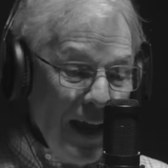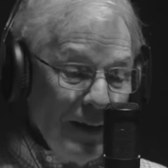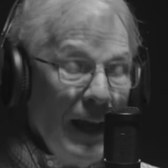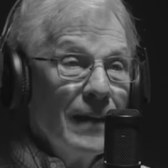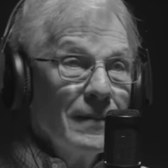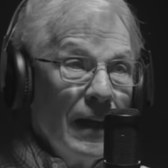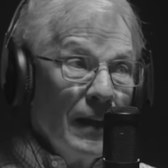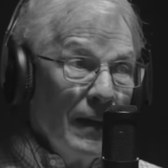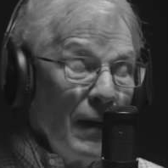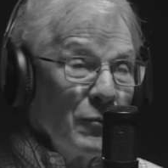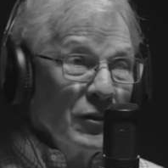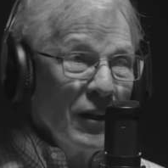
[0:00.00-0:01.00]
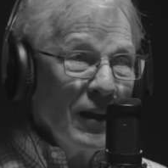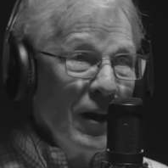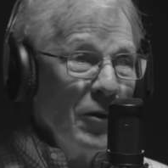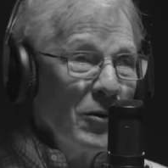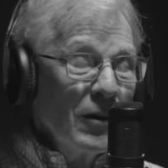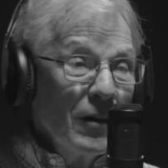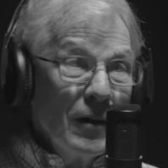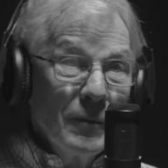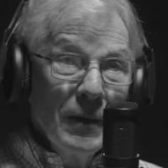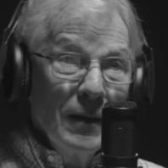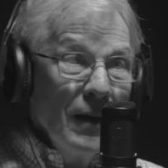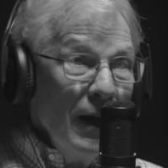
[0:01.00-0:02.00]
and that was in the O
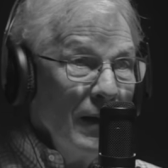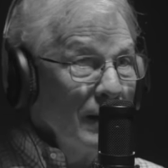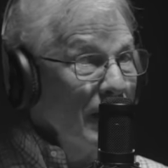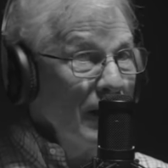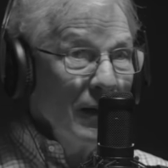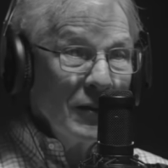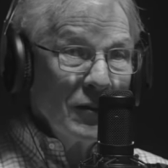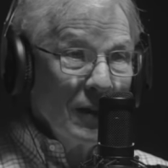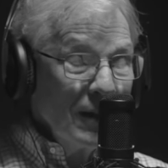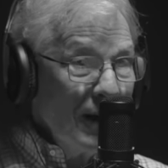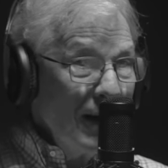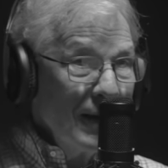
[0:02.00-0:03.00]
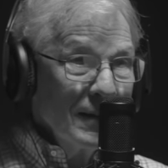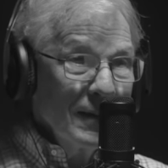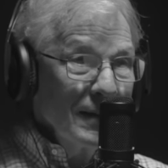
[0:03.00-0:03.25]
Club. Hey, the enlisted guys,